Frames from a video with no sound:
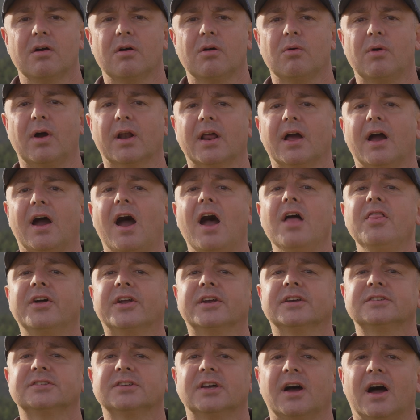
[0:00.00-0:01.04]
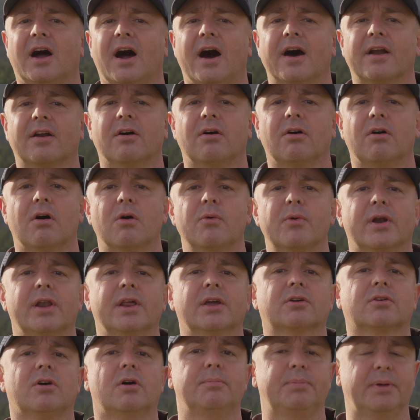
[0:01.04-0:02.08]
while others are
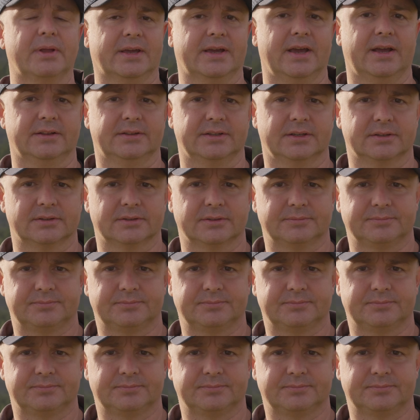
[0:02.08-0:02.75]
overly complicated.